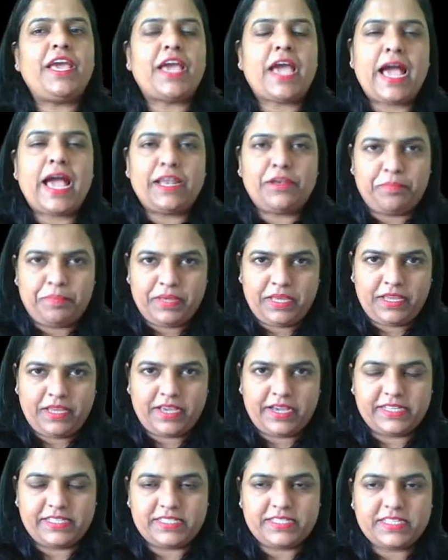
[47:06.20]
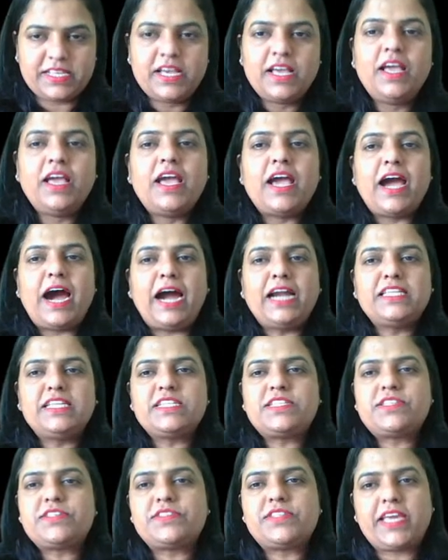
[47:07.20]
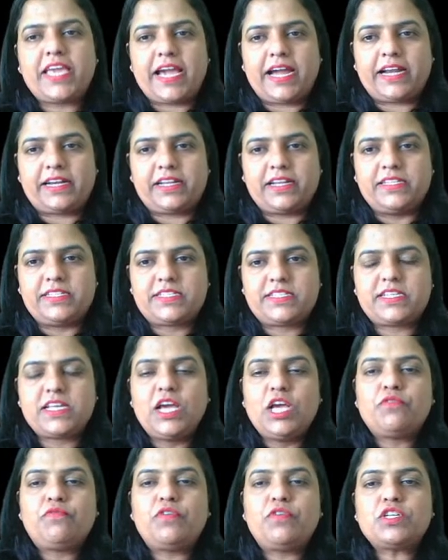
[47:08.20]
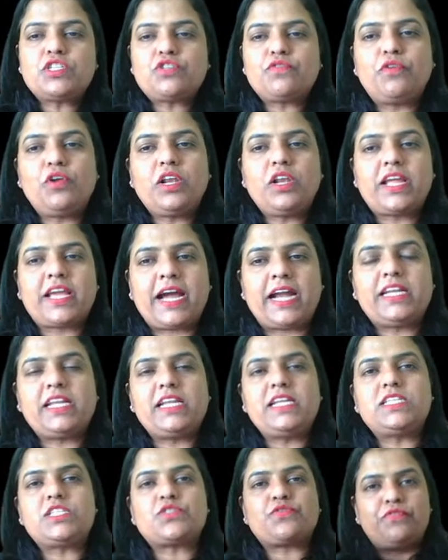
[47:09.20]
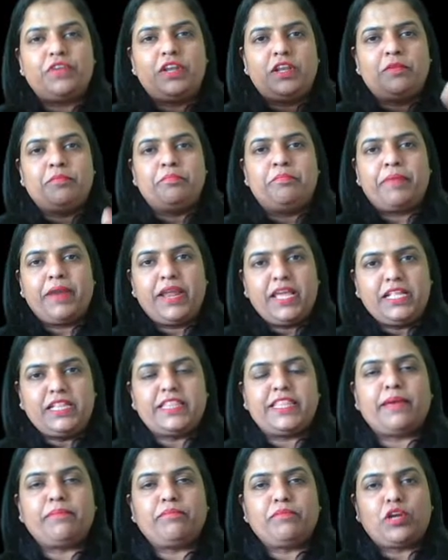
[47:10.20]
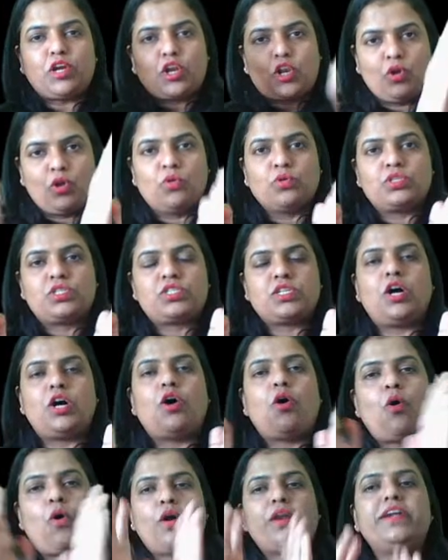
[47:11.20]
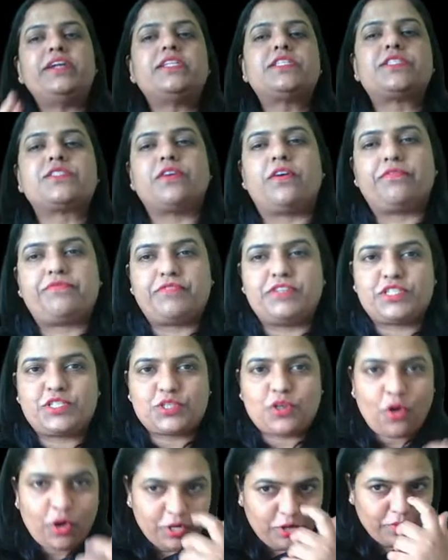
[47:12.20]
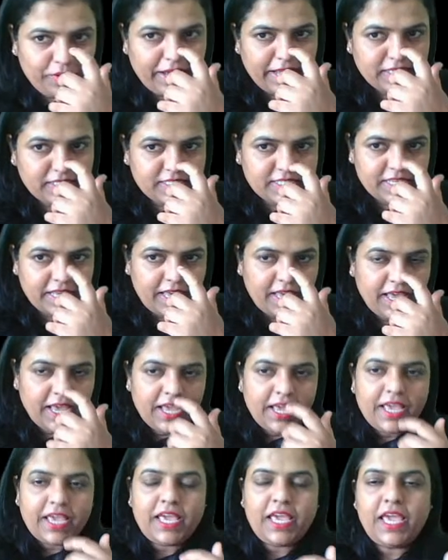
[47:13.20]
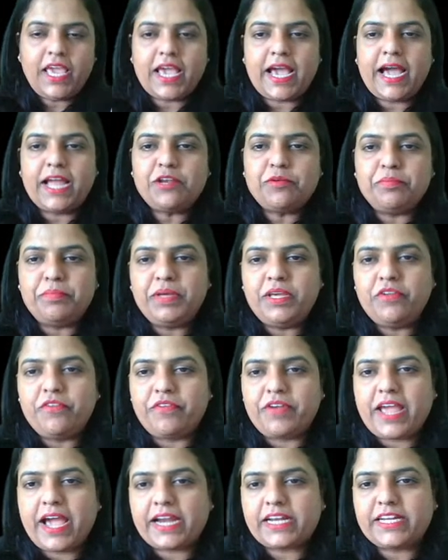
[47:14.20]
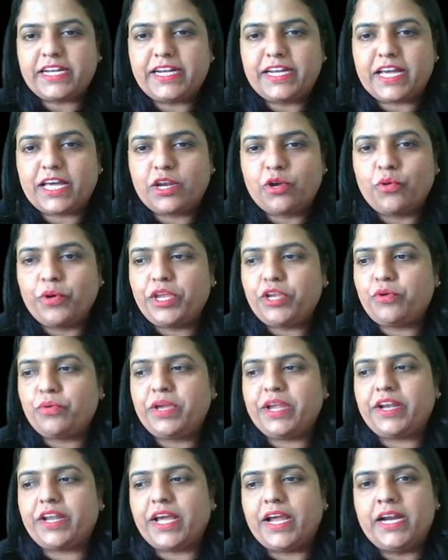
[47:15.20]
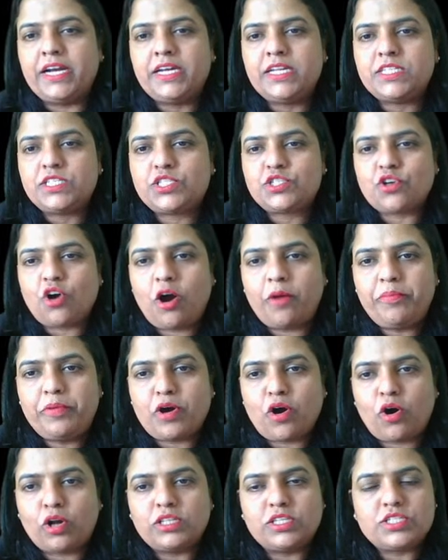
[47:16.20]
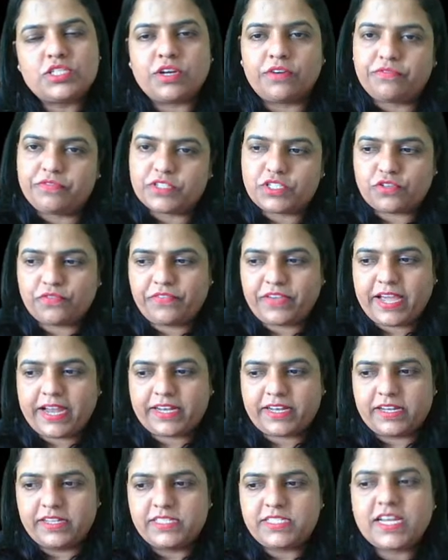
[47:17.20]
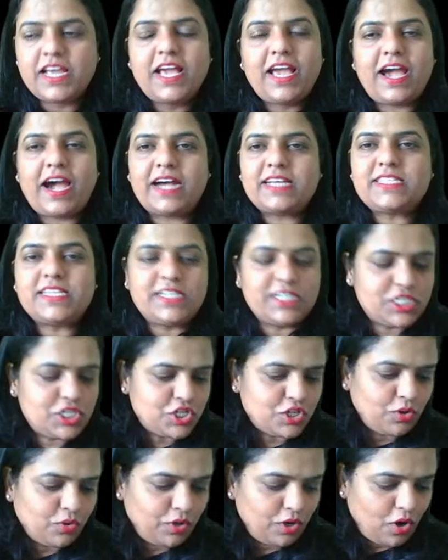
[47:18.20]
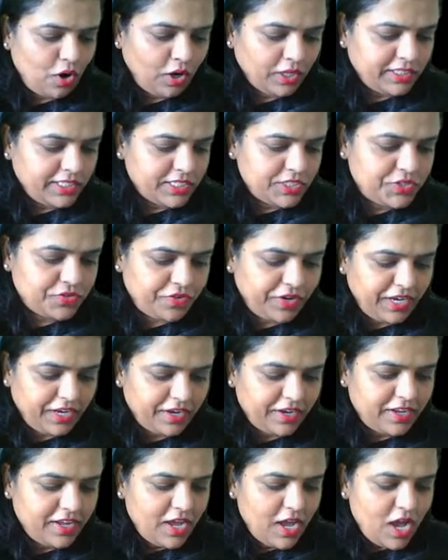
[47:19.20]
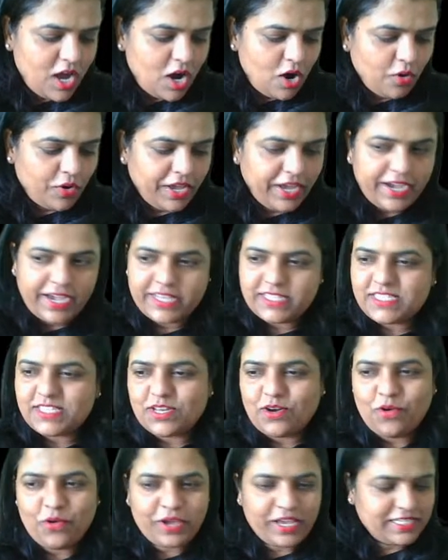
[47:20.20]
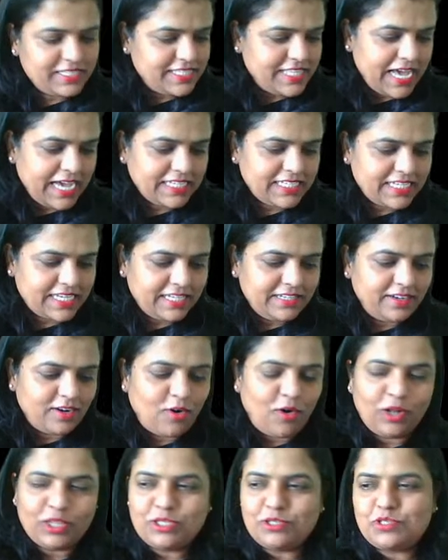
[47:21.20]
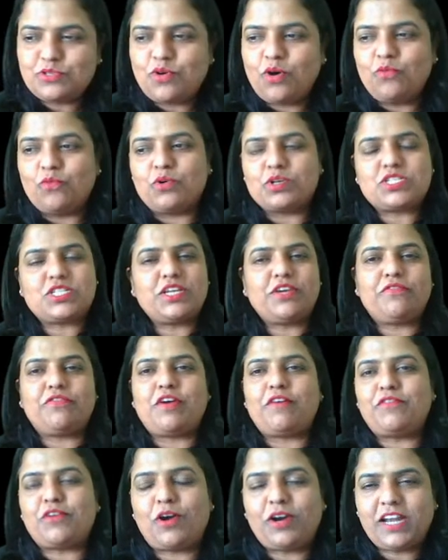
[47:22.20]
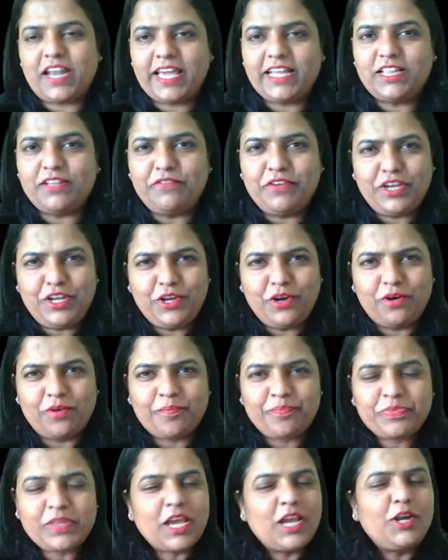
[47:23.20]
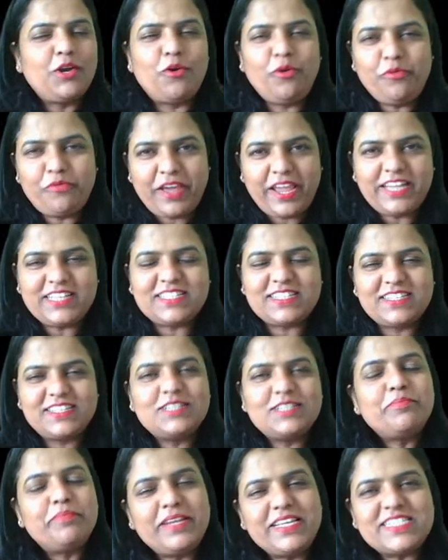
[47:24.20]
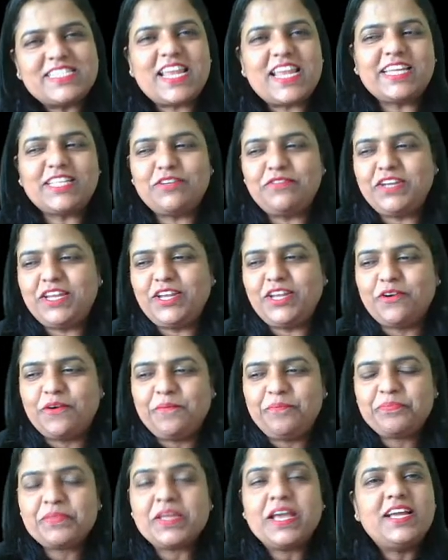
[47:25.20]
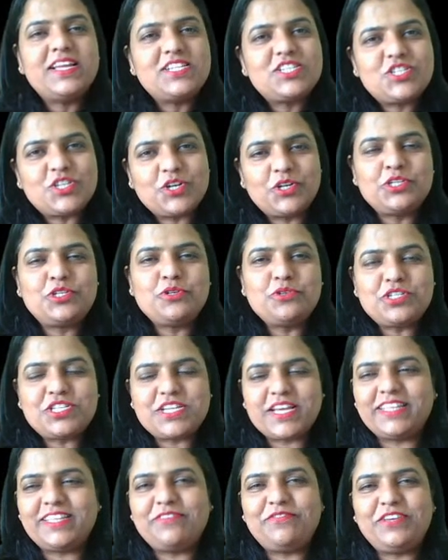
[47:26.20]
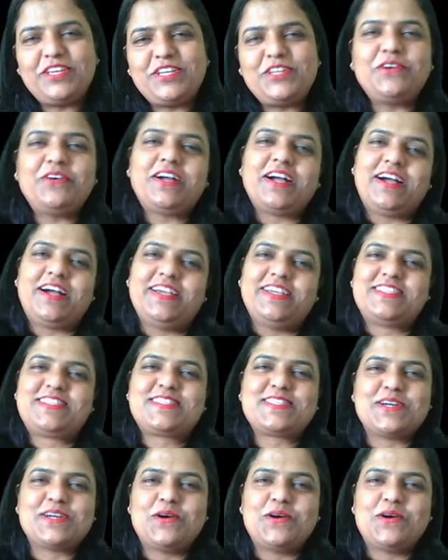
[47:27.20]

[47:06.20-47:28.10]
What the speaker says: A and B, guys, and this is the catalyst. First of all, catalyst will bring them closer on its surface, or you can say A and B reactant are going to get adsorbed on the surface of catalyst as it is shown on the screen. Okay guys, okay, is that clear? All those who are watching, if you have not liked the video, don't wait, please like the video. Do share the video, guys.